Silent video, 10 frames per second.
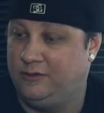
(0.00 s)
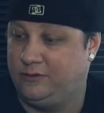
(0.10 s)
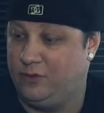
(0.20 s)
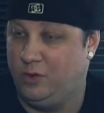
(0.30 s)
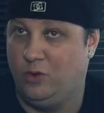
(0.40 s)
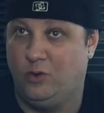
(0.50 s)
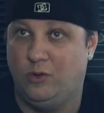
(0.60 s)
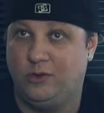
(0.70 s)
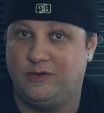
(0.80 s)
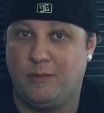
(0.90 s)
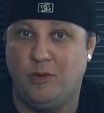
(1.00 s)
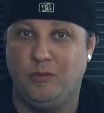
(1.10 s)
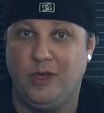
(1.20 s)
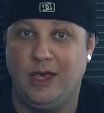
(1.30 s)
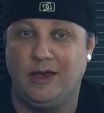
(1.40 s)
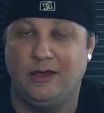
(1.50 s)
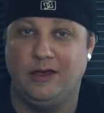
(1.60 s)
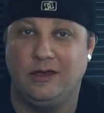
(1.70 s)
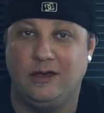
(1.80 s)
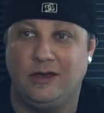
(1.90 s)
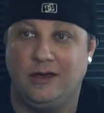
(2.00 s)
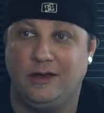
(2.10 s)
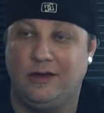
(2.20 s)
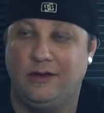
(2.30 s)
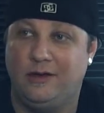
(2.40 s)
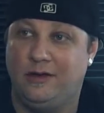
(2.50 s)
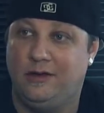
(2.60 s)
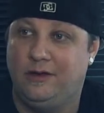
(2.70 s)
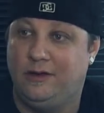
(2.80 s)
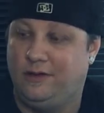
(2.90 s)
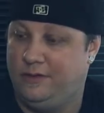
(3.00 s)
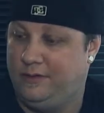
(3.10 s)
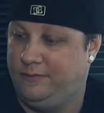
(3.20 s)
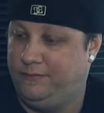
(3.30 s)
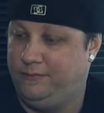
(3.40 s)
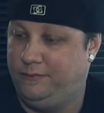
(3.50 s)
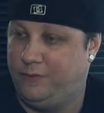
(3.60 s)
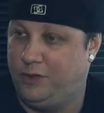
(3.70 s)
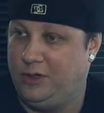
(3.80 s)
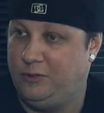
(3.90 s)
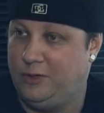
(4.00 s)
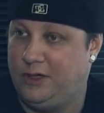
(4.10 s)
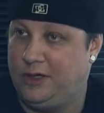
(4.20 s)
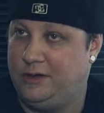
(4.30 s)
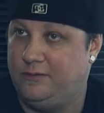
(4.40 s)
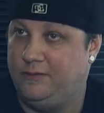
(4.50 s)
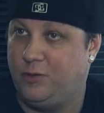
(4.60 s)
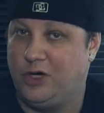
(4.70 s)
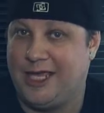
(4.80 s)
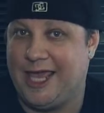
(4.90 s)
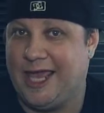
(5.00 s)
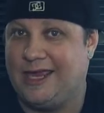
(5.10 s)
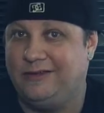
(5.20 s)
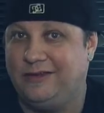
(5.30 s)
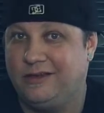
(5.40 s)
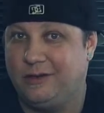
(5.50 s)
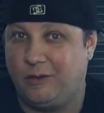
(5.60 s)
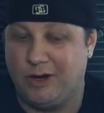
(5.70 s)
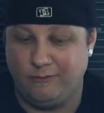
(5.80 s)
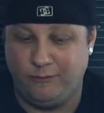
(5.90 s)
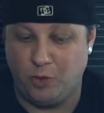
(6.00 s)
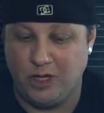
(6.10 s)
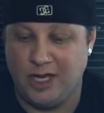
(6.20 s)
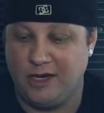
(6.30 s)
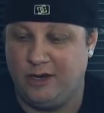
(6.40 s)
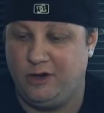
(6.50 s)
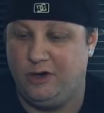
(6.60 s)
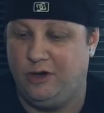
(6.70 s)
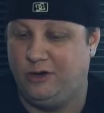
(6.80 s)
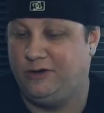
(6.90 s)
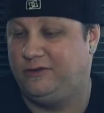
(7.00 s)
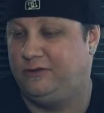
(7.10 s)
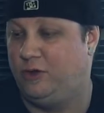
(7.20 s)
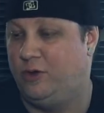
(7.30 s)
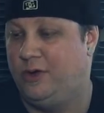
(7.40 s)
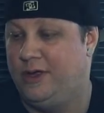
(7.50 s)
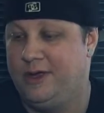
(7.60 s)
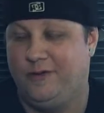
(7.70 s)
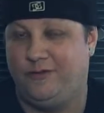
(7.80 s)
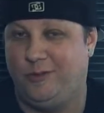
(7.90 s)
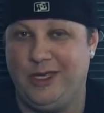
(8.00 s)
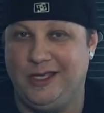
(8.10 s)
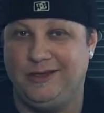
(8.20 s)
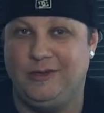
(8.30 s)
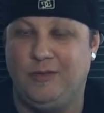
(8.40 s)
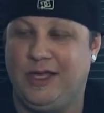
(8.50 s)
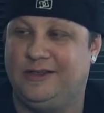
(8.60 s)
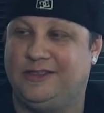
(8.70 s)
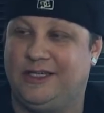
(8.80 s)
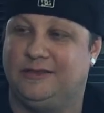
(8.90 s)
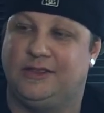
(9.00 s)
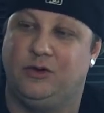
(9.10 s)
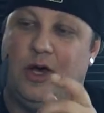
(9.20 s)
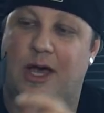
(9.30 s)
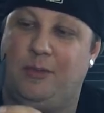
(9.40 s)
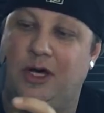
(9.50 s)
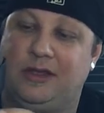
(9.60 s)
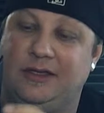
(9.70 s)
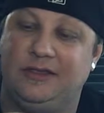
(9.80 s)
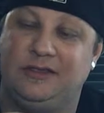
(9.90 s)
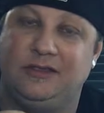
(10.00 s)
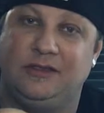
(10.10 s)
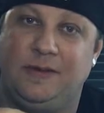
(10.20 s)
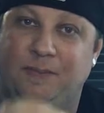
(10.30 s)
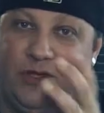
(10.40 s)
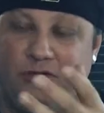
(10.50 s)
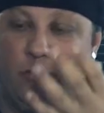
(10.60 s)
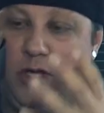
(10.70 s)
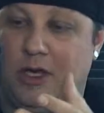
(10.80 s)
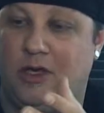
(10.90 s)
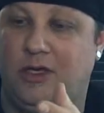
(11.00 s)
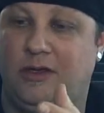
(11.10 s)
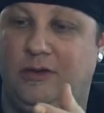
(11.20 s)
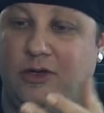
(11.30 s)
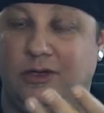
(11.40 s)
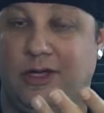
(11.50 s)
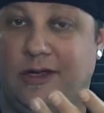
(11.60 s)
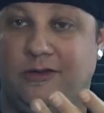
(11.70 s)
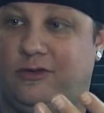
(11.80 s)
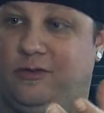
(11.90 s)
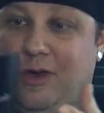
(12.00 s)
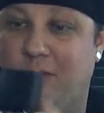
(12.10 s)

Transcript: So what's that put me at? Like 41, 48, around $4,800. So for me, it didn't make sense. So I bought this. This will be a good lens.